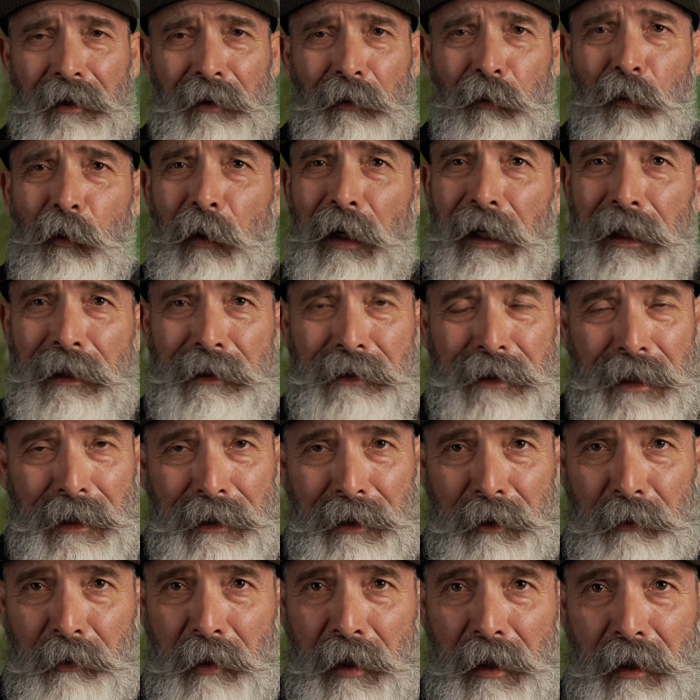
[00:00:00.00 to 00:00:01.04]
weeds
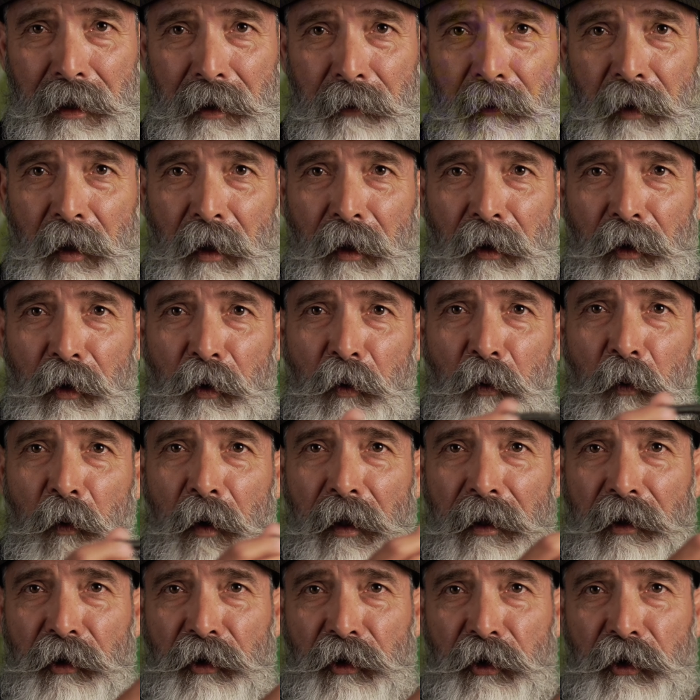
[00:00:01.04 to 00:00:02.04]
at the bottom, you want to